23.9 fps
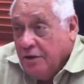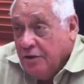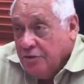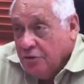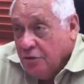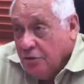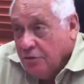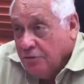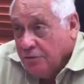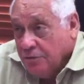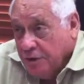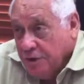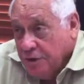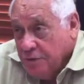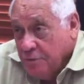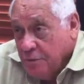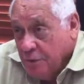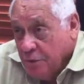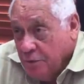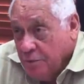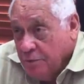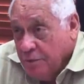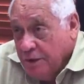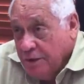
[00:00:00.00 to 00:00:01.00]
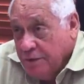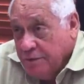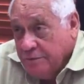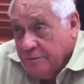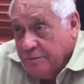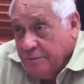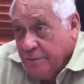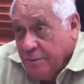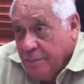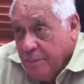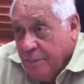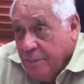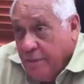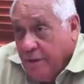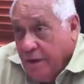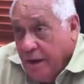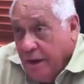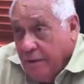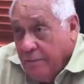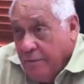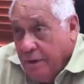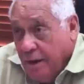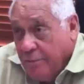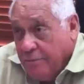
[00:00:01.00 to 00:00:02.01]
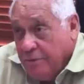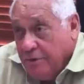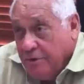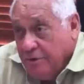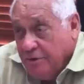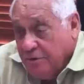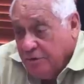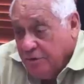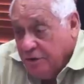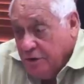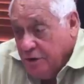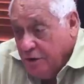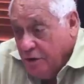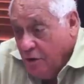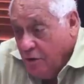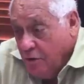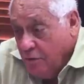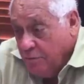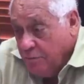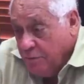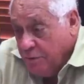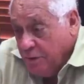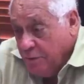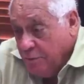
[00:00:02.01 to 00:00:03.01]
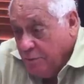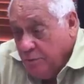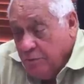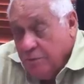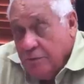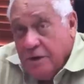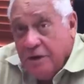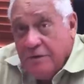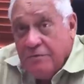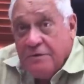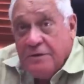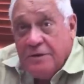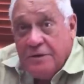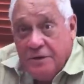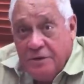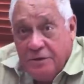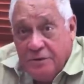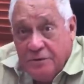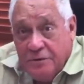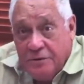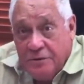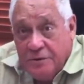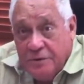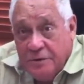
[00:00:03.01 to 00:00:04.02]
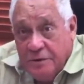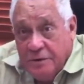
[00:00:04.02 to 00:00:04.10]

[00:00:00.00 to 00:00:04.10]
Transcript: So for the moment, I'm happy to see young people who never knew.